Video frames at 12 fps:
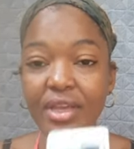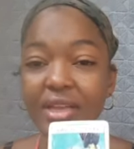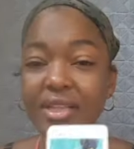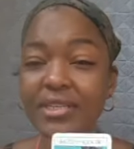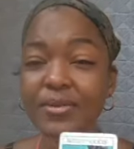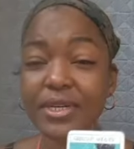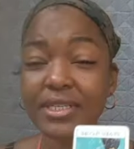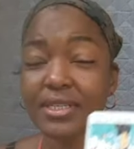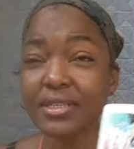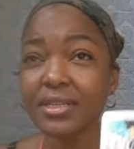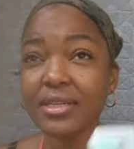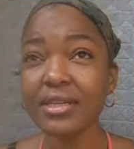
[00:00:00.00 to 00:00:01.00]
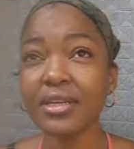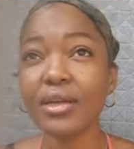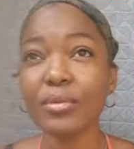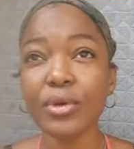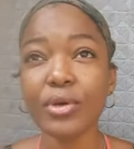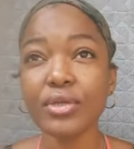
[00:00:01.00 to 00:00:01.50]
if this person is thinking
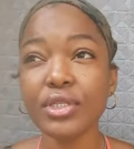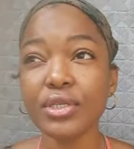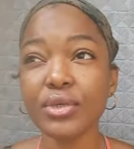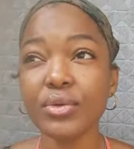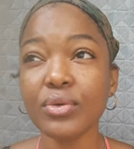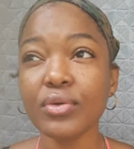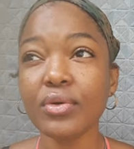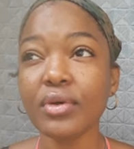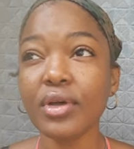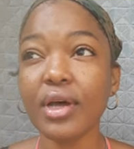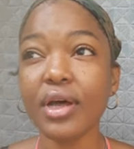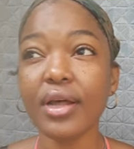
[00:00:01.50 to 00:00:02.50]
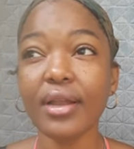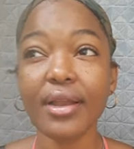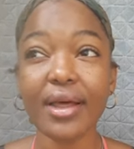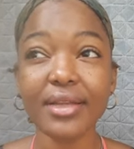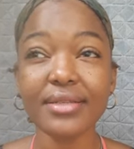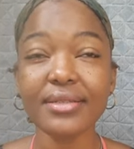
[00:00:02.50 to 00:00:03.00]
about you a
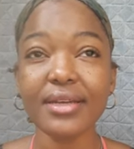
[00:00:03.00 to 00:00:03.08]
lot